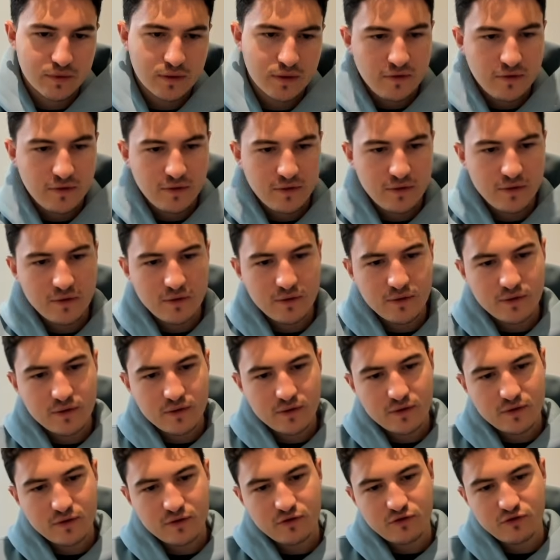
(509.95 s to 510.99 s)
Two,
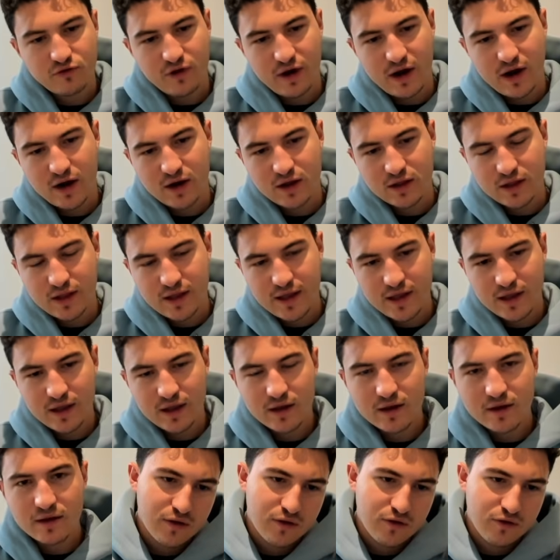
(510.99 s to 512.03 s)
share
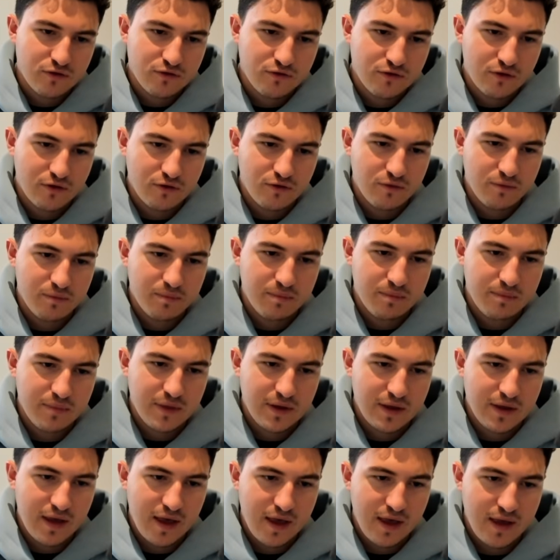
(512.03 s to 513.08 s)
link should
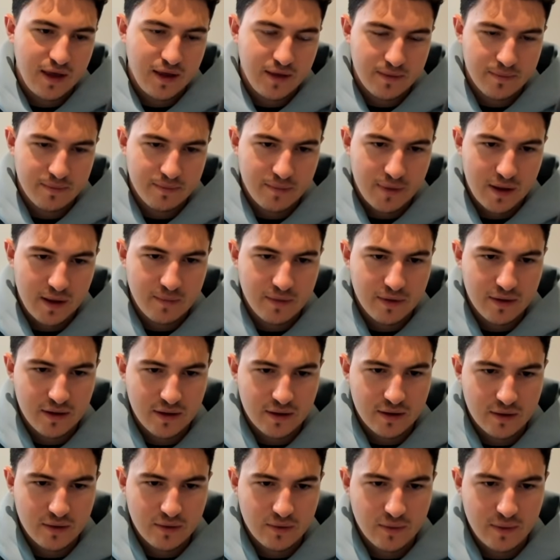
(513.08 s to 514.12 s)
be a public
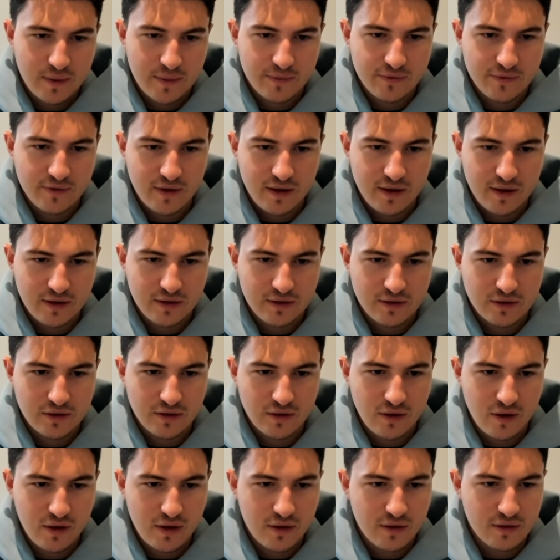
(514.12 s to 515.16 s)
website,
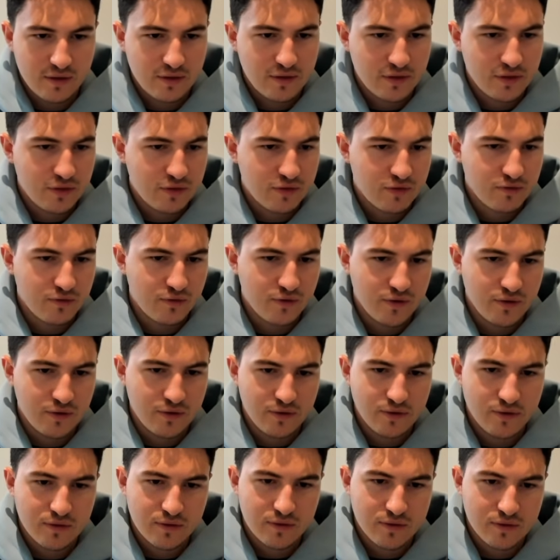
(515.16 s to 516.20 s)
not through